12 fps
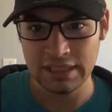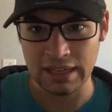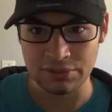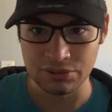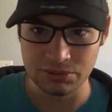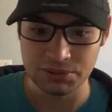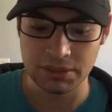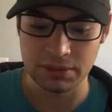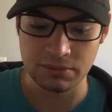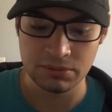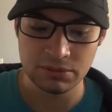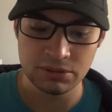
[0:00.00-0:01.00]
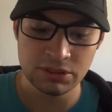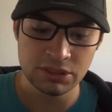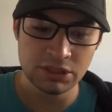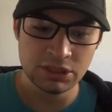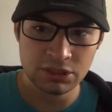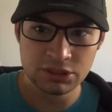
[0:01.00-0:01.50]
I'll do so.
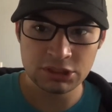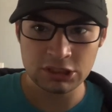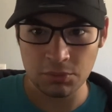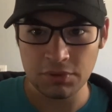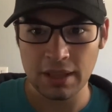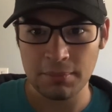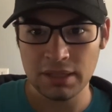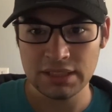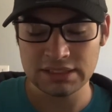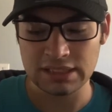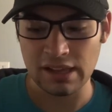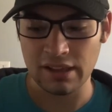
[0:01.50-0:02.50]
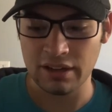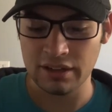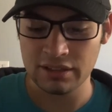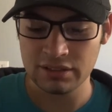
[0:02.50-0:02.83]
So with that being said,